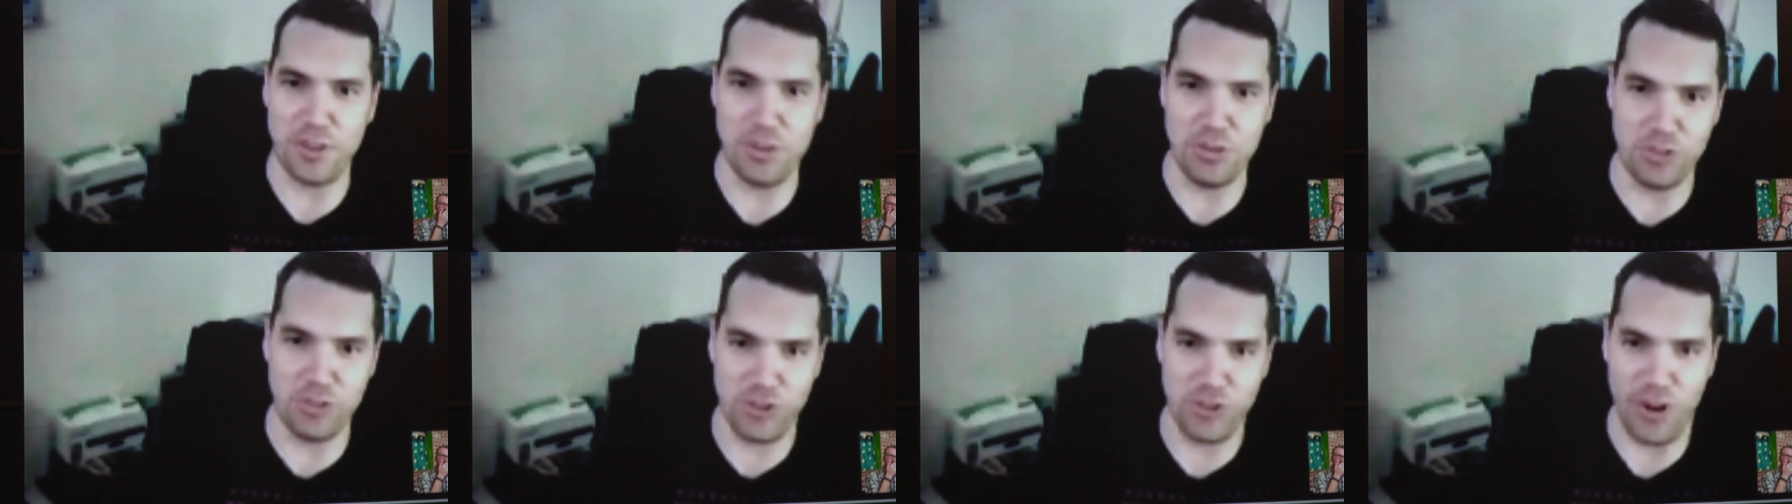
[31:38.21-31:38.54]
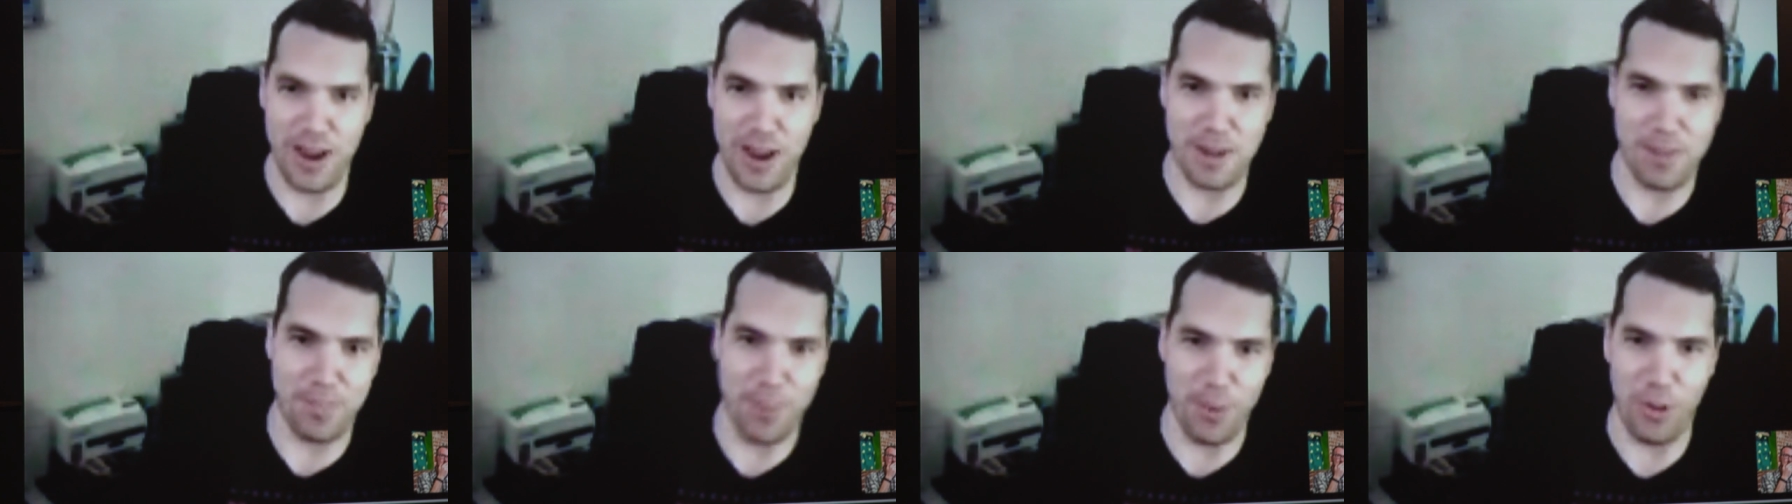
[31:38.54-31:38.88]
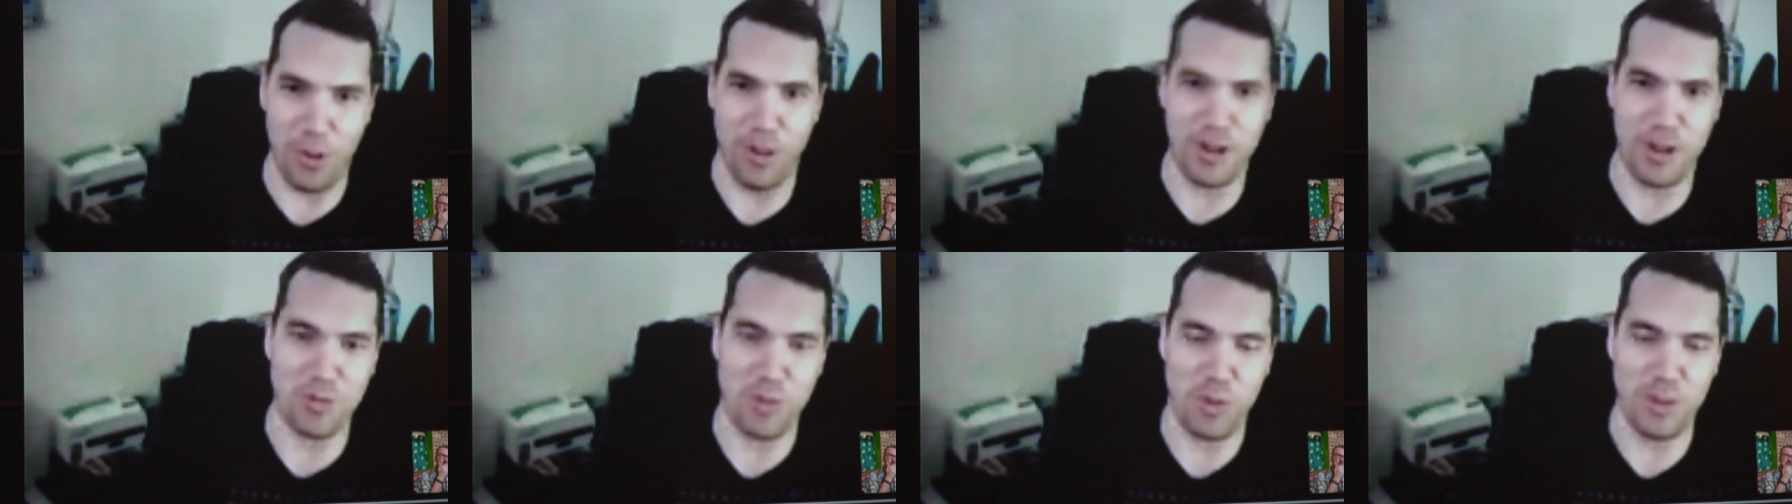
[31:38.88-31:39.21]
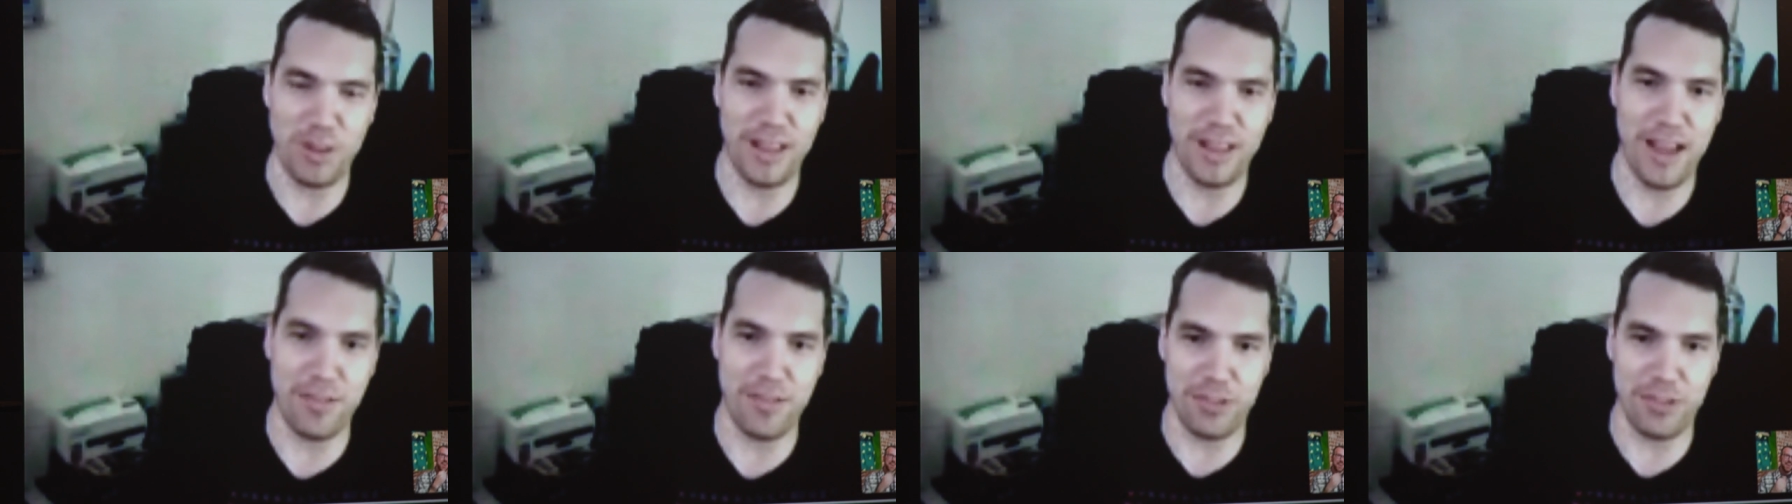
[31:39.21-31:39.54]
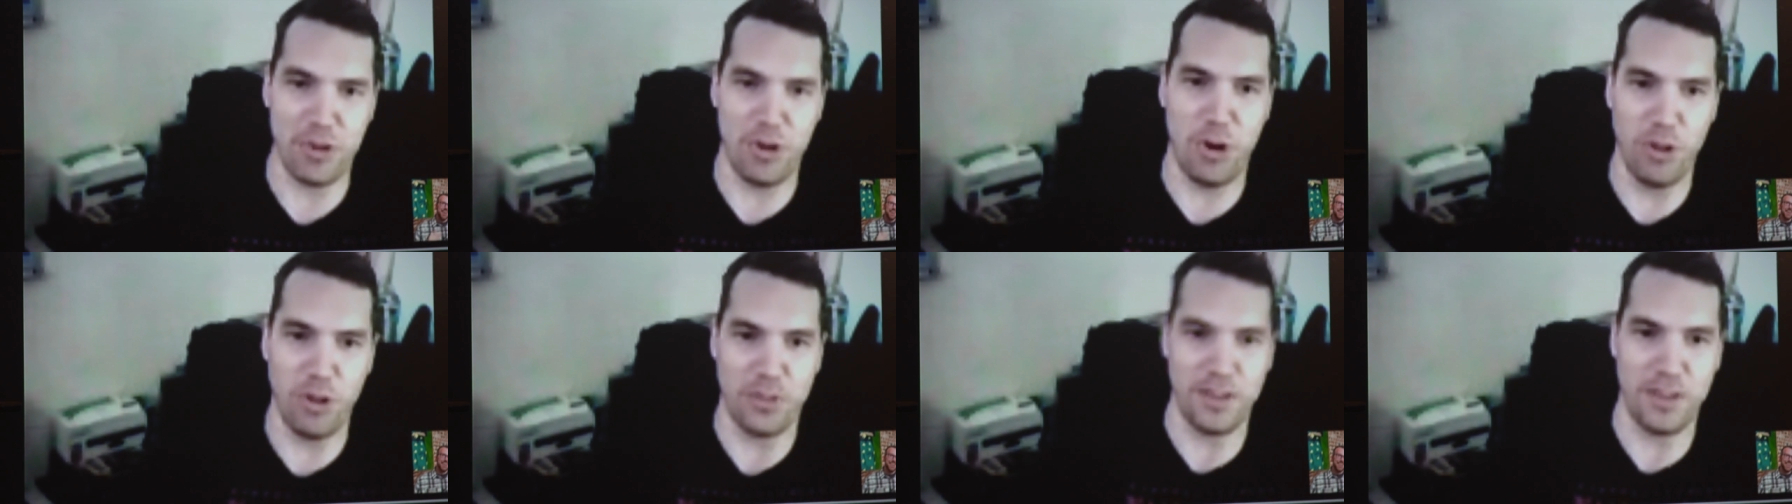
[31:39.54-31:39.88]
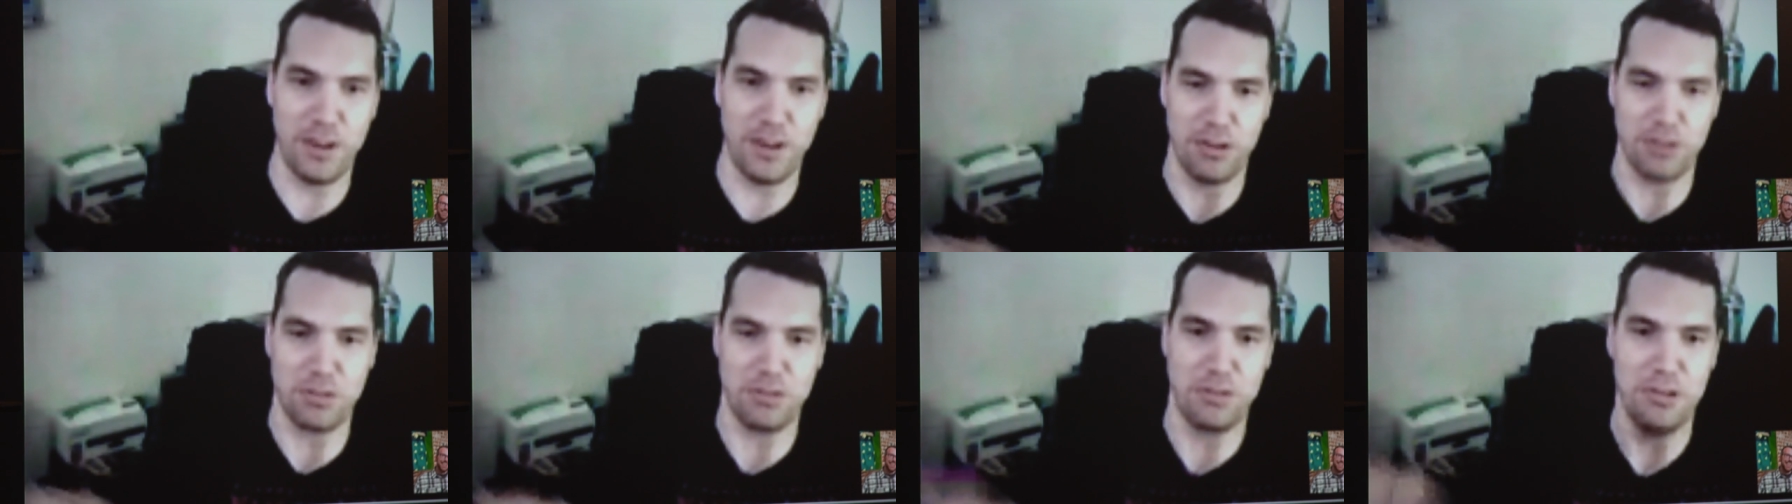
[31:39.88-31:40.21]
you try to pull on one lever, and the whole thing
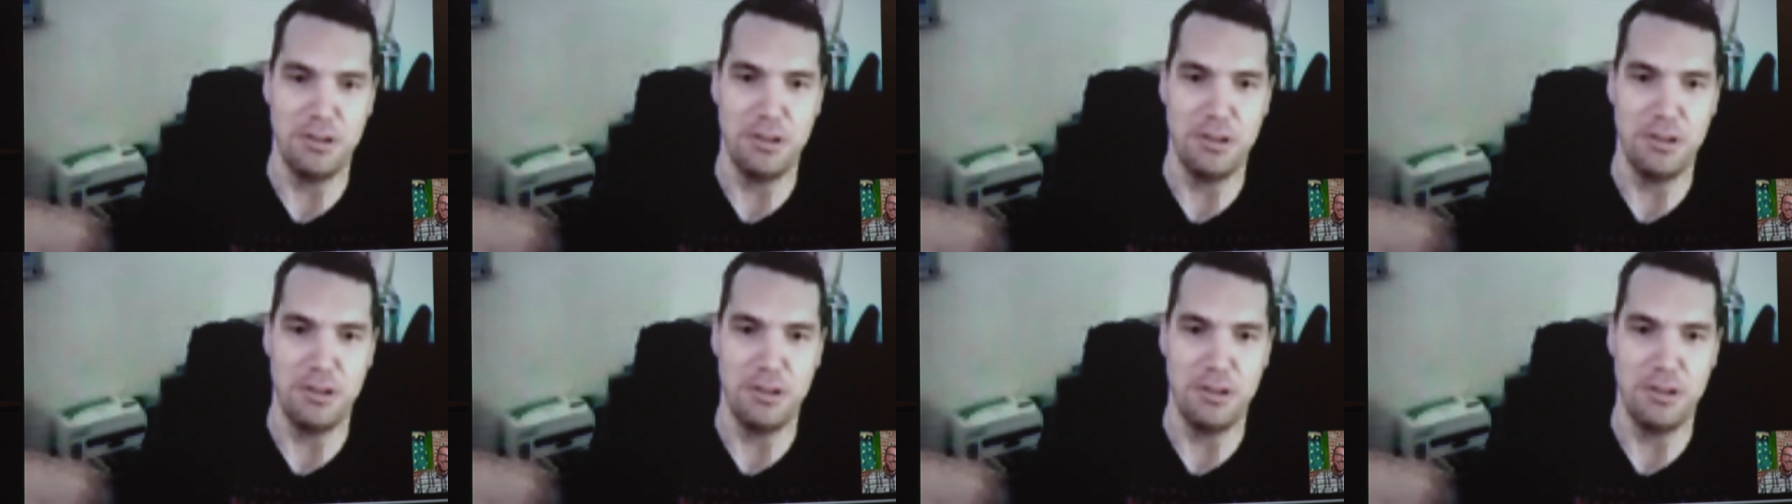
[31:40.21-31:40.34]
goes, whoa,